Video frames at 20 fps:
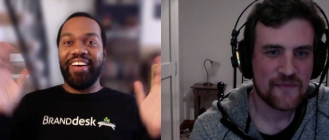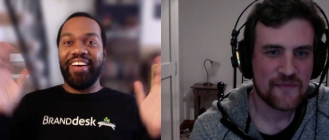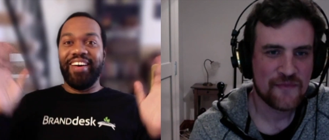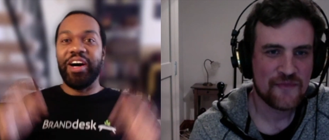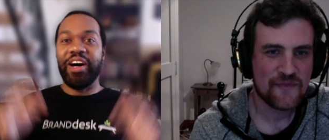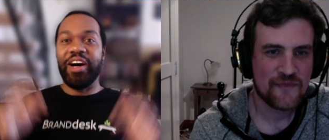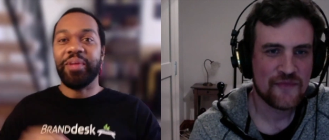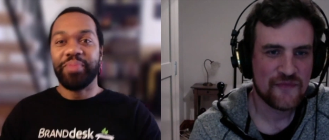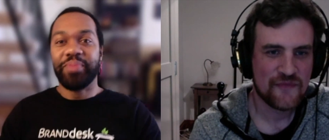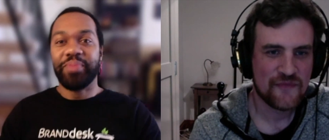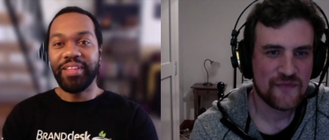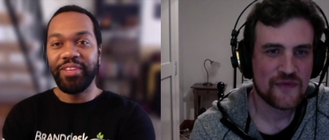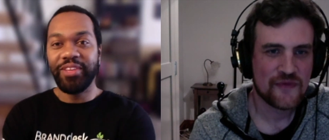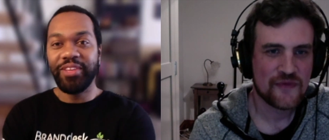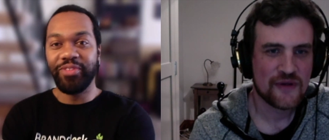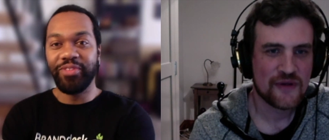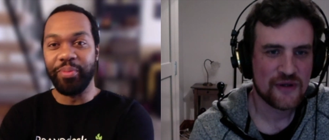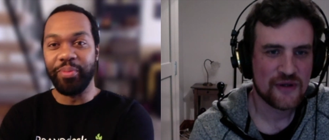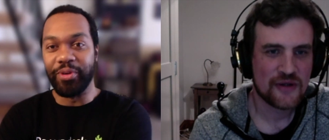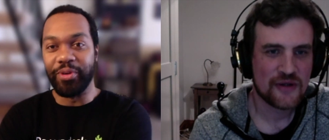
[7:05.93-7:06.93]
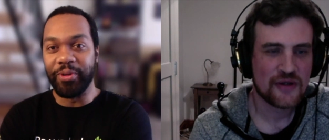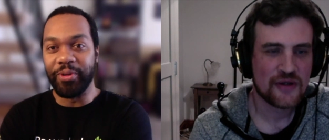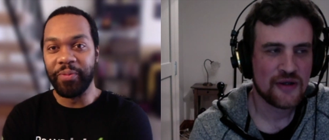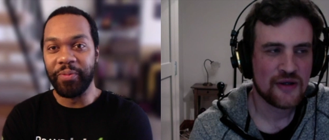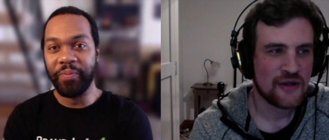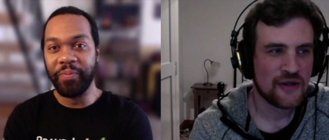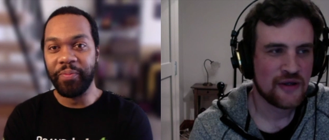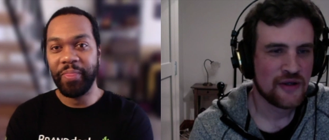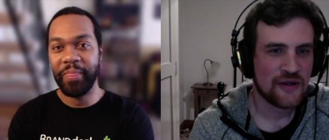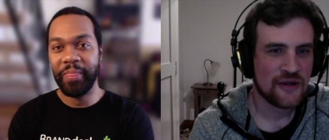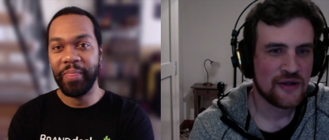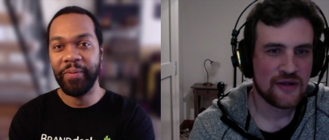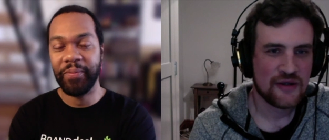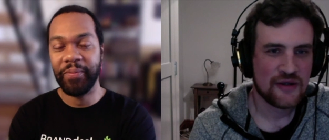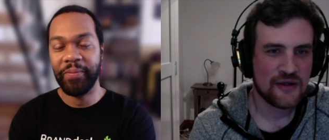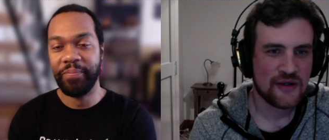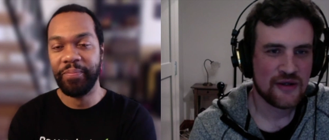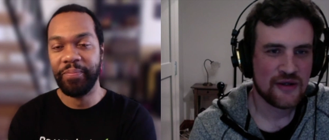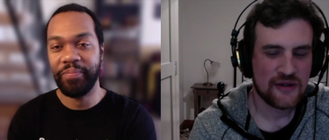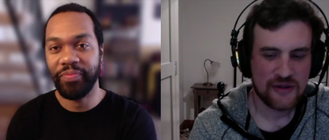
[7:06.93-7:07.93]
Speaker 1: unbelievable.
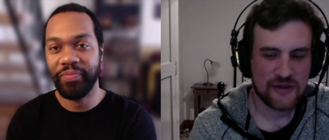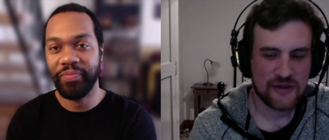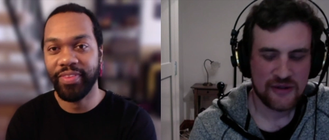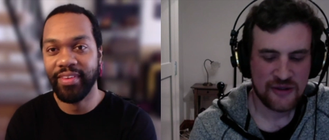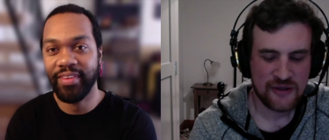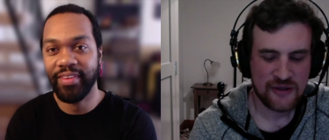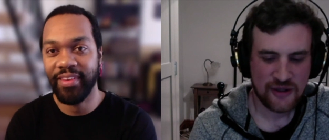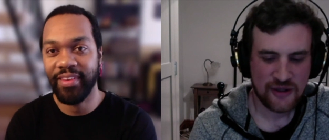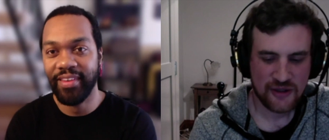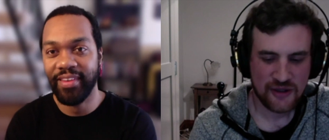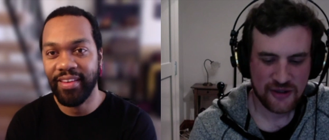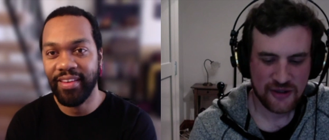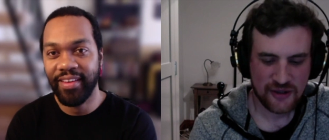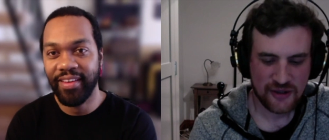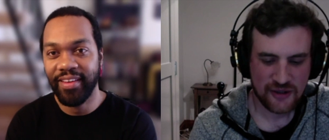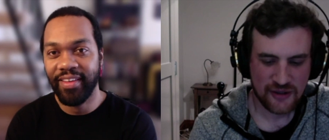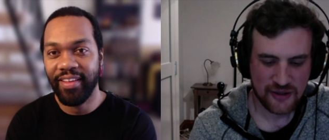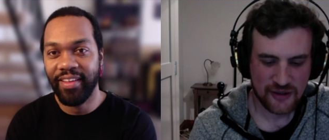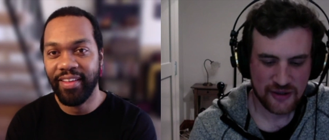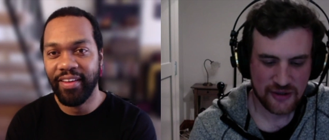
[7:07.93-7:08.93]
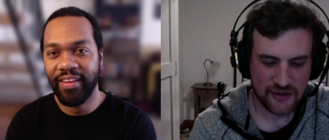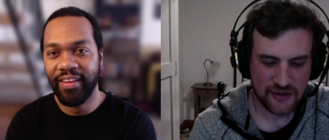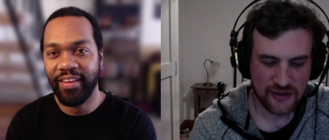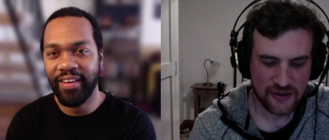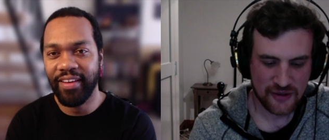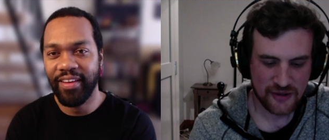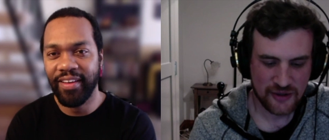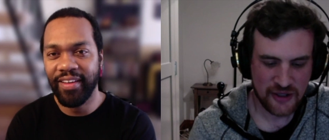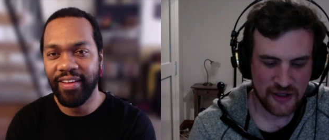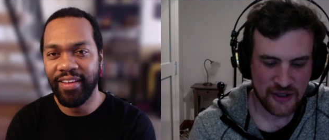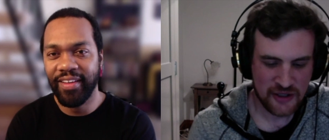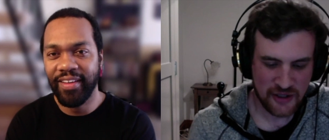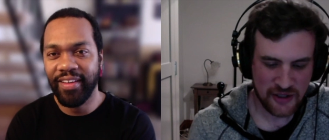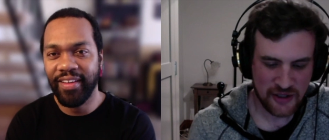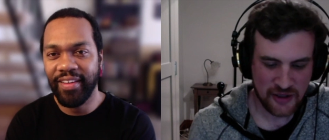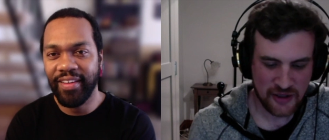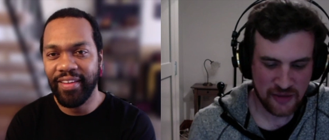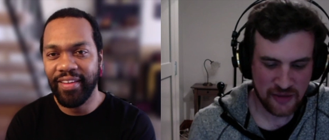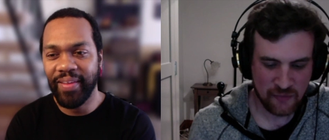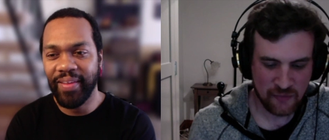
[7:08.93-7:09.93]
Speaker 2: And, and
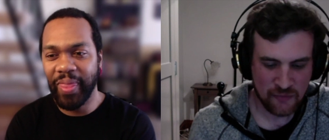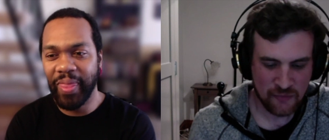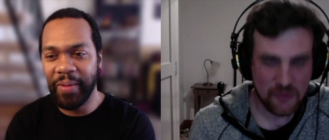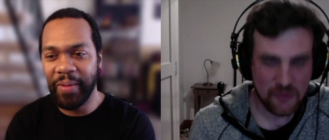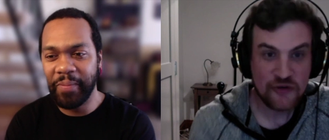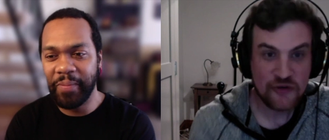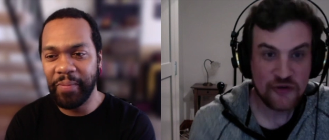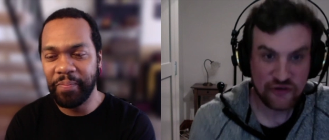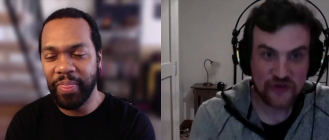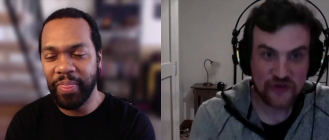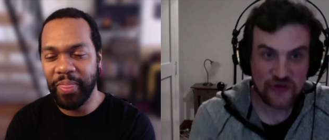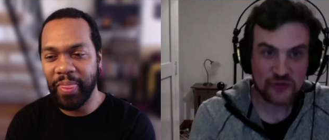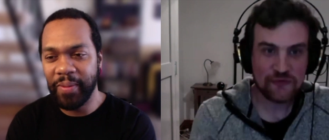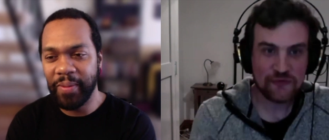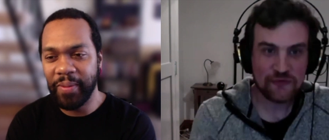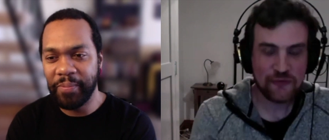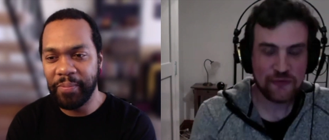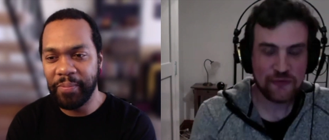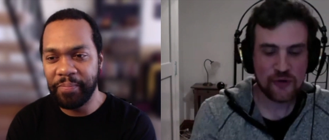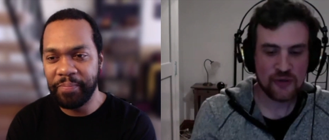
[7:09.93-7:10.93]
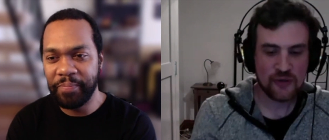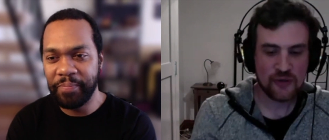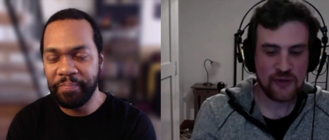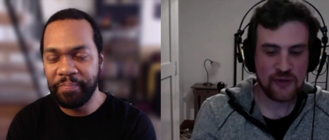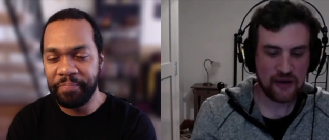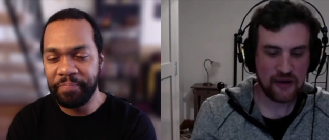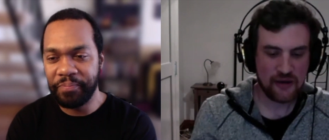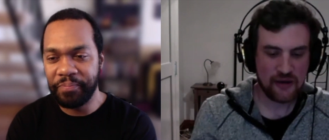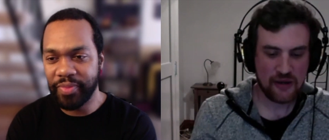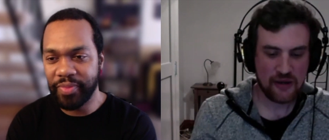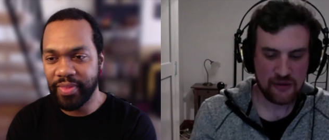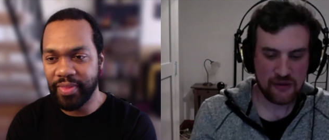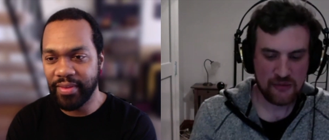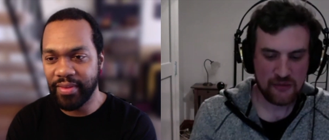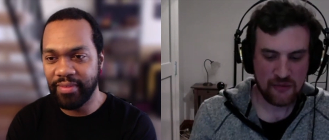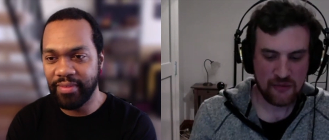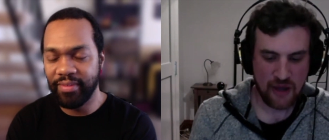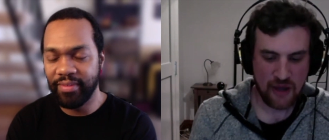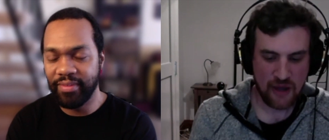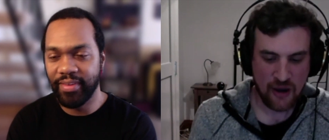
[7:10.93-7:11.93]
it, we mentioned this before about
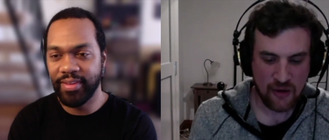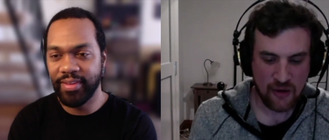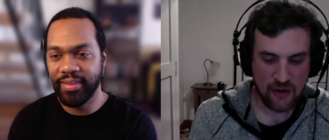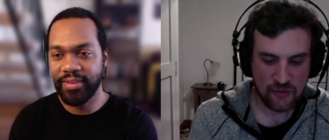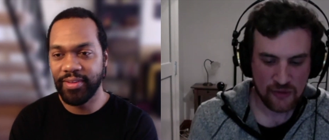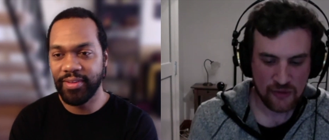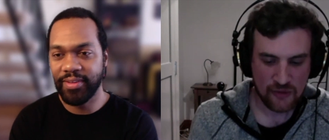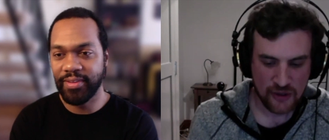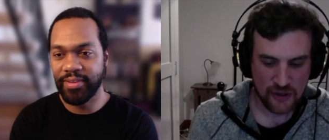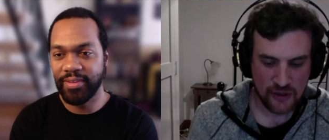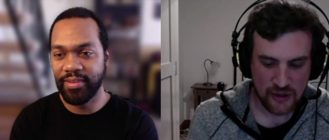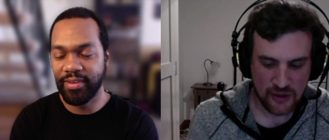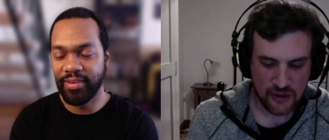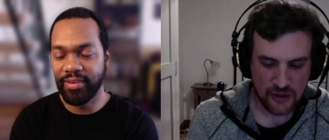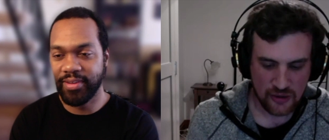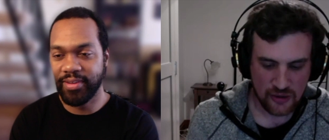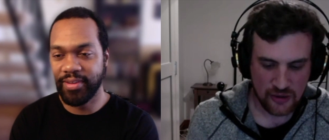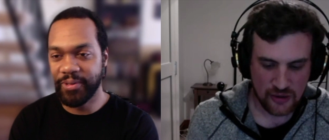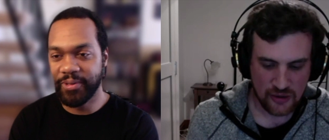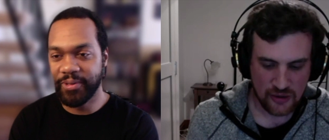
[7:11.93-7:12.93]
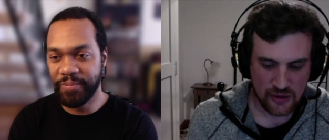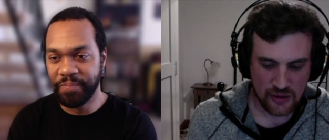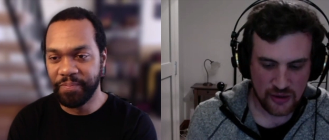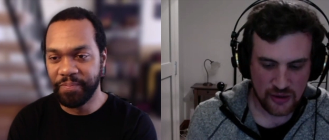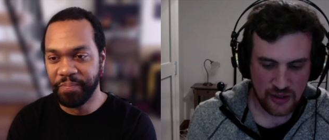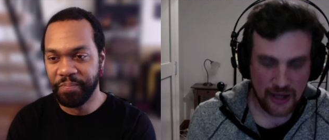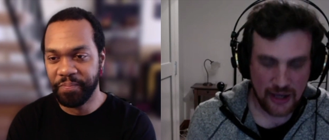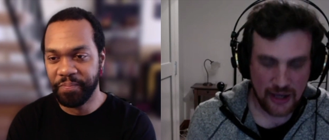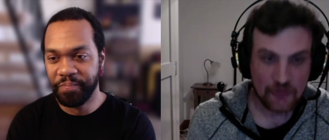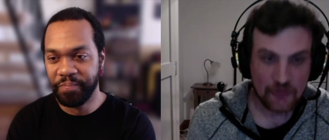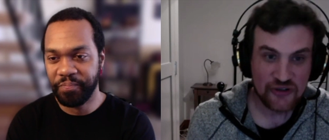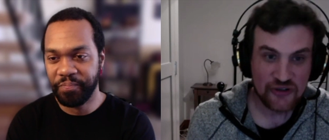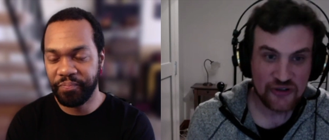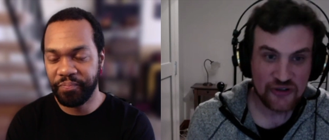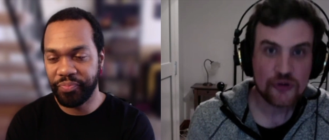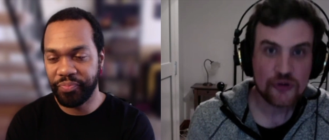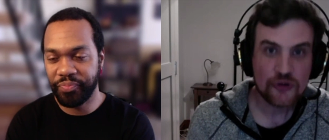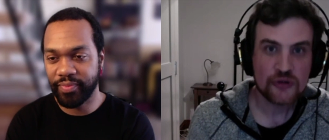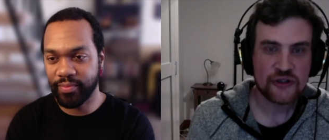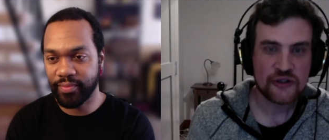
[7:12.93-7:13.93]
how how
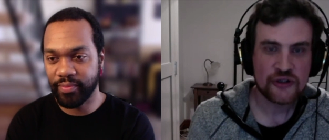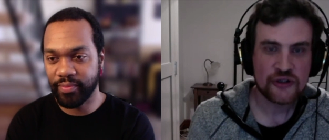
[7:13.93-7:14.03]
difficult it